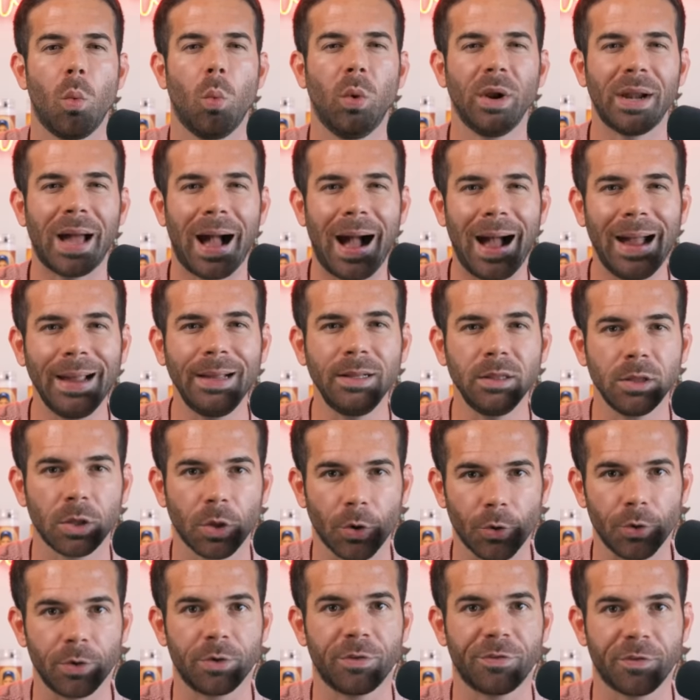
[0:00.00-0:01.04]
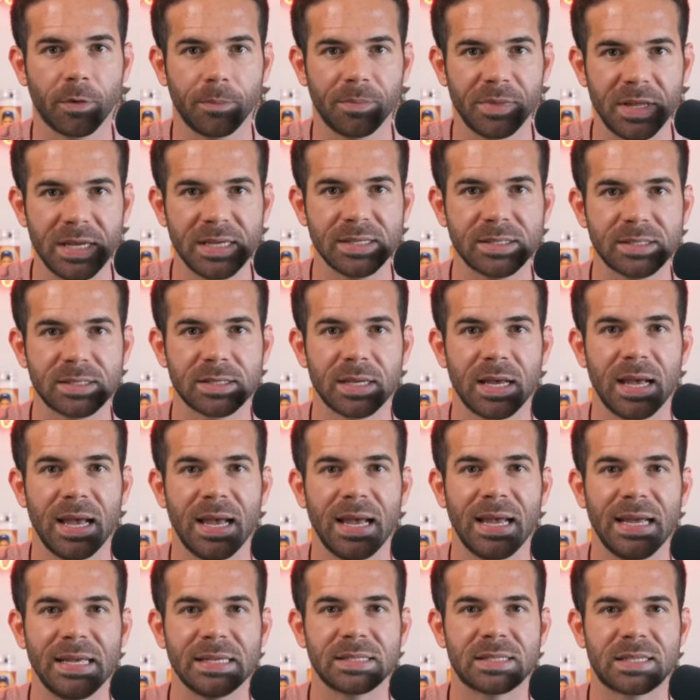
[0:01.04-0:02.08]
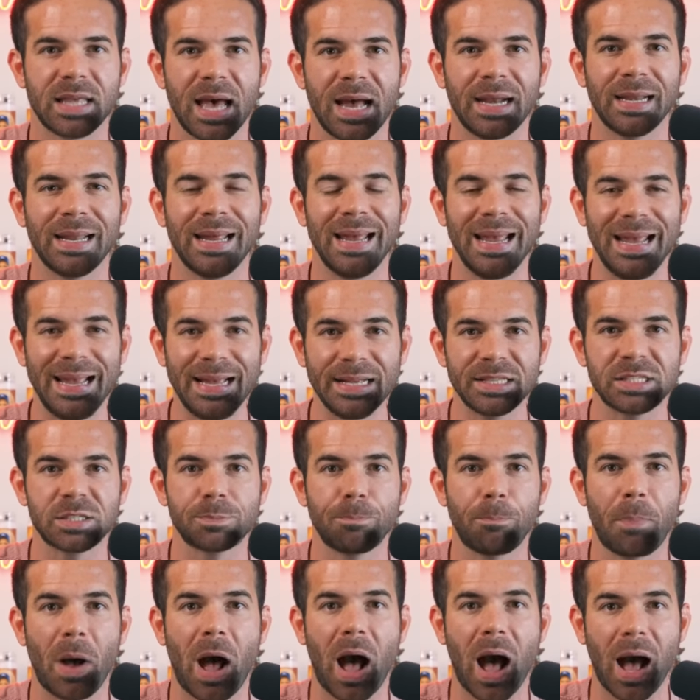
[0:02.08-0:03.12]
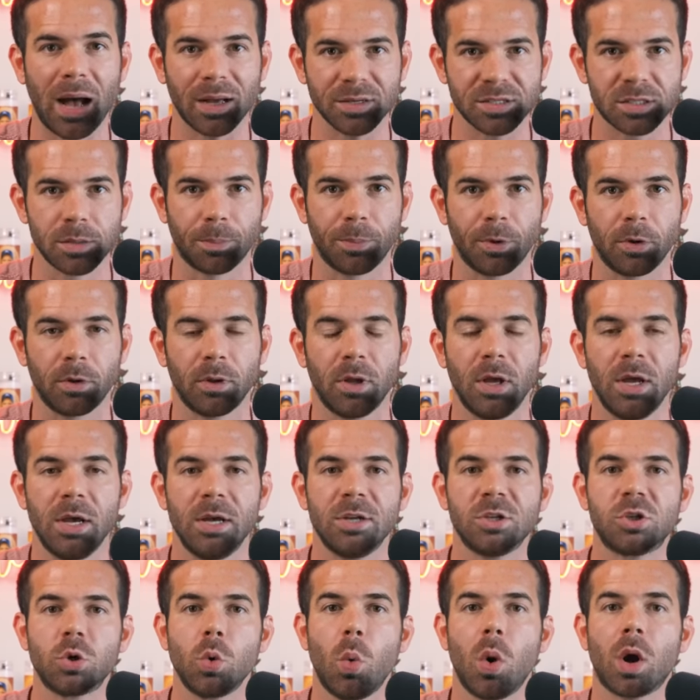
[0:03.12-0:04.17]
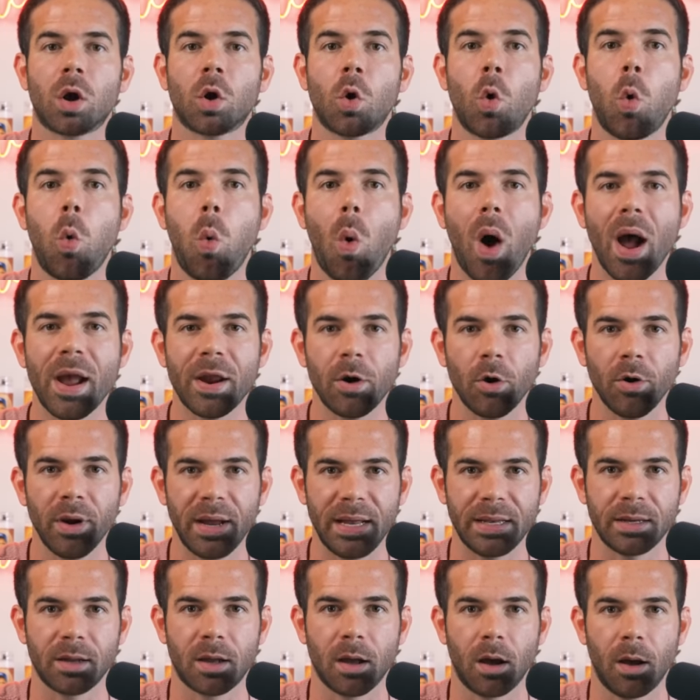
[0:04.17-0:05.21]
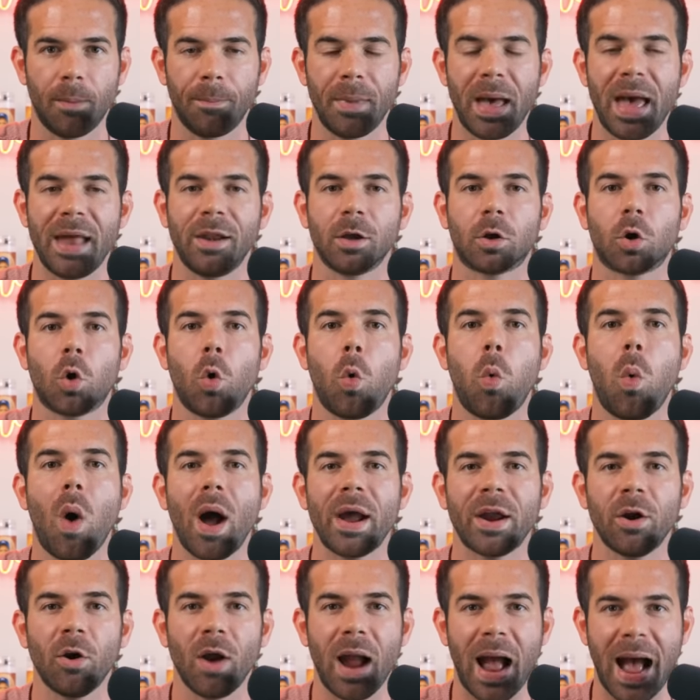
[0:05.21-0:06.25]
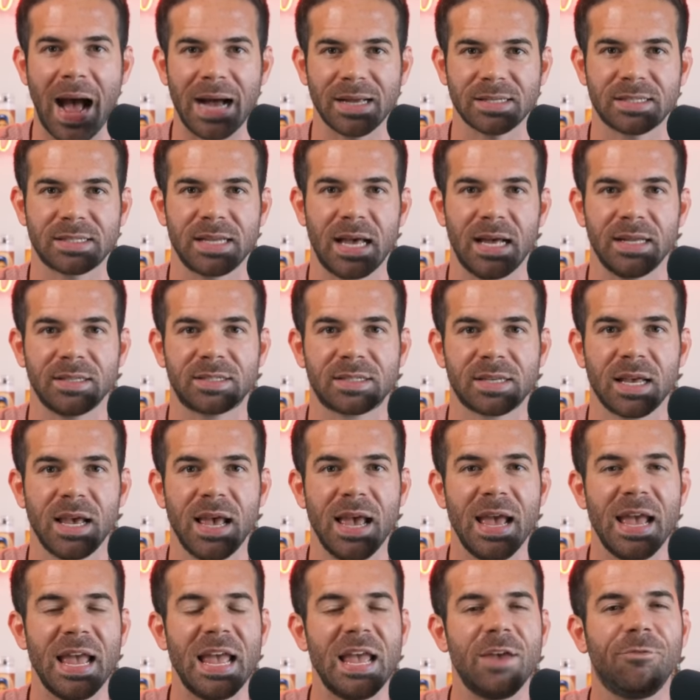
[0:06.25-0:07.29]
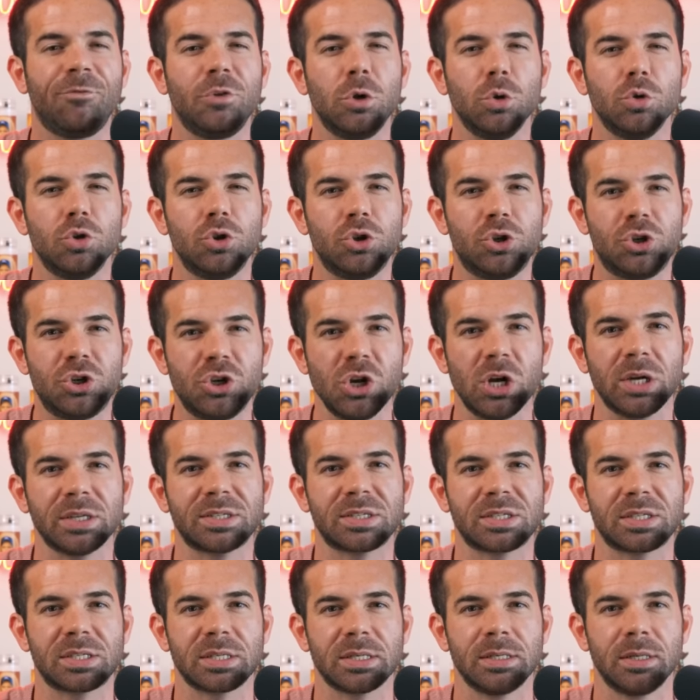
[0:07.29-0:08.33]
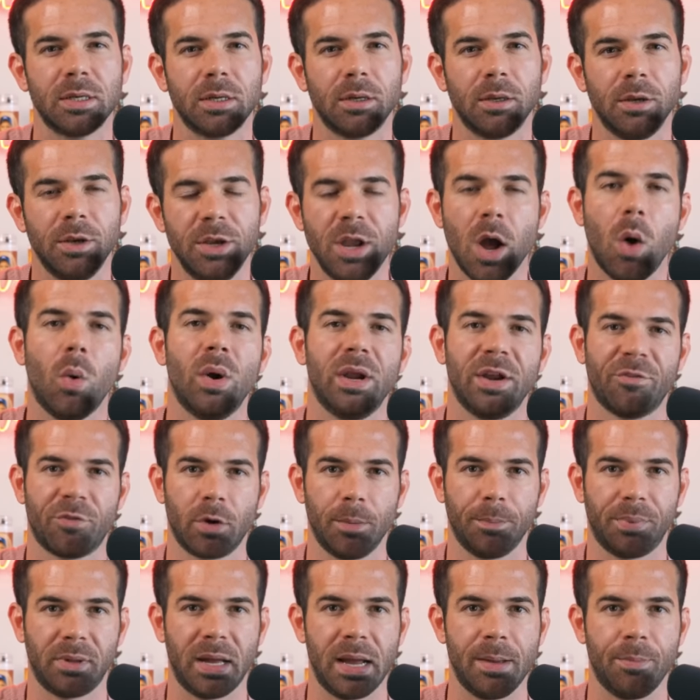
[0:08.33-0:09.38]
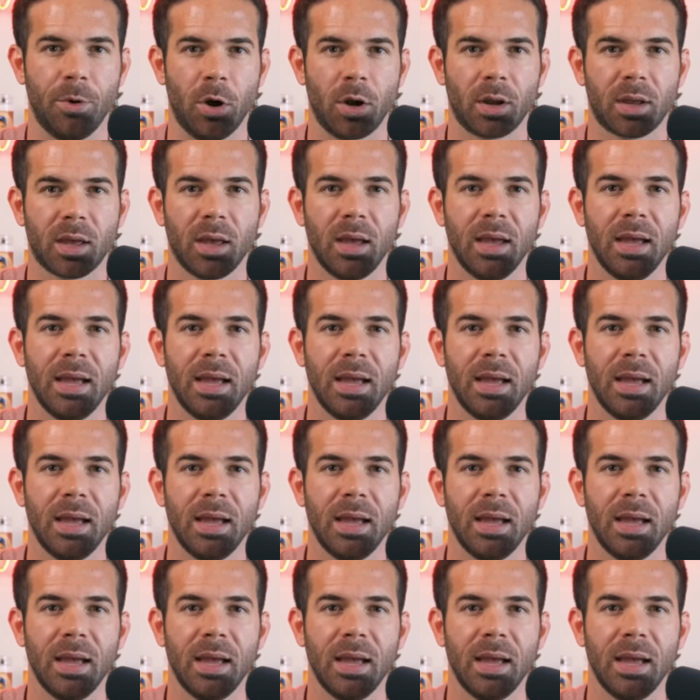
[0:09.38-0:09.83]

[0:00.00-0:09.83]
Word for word: What I learned from this is that it's possible to acquire income and acquire assets if you just know a different playbook.